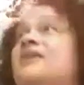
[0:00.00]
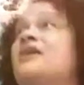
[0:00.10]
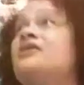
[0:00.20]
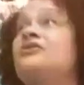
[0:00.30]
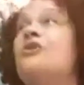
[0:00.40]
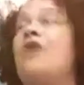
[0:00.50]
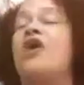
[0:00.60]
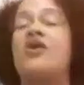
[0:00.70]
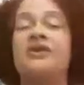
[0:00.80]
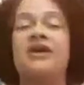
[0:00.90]

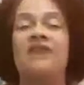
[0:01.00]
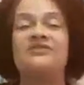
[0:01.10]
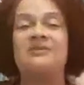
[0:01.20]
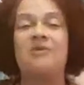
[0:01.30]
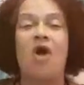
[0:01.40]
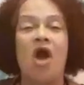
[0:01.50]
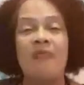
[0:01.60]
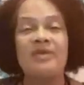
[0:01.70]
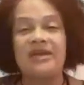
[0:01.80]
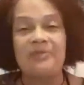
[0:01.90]
earning of some
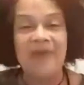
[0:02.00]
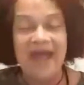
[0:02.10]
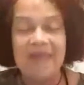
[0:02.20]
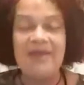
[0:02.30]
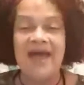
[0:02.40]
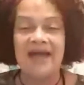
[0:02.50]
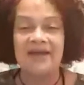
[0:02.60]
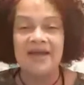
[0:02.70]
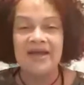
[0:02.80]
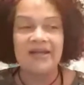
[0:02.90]
karmic payback.
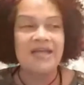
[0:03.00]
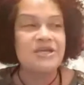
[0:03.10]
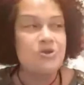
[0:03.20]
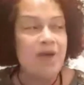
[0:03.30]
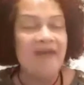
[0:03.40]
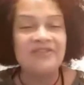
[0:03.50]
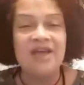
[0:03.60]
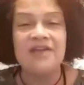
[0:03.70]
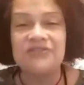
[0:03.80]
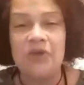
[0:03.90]
Like you have
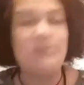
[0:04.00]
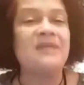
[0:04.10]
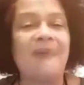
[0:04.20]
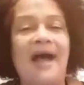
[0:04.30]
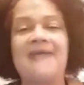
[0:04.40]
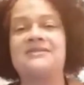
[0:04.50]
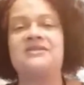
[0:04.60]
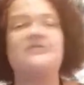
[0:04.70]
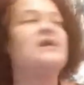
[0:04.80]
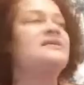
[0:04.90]
done so many
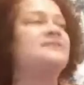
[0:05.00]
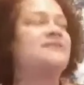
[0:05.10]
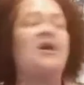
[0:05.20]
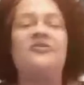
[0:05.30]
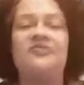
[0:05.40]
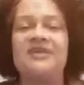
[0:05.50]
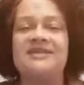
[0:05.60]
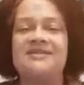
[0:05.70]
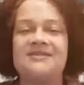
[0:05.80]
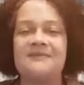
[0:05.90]
positive,
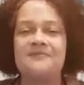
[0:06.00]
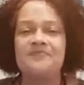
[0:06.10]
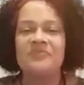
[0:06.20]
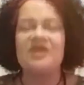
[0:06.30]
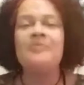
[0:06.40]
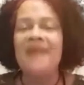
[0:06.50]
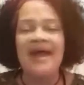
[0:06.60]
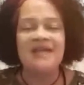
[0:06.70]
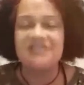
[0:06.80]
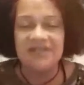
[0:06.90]
selfless,
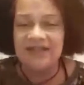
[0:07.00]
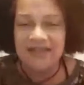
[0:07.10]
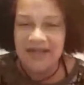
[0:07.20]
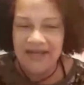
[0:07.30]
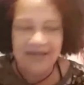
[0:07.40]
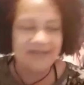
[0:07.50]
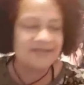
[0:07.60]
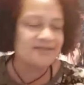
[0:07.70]
compassionate things.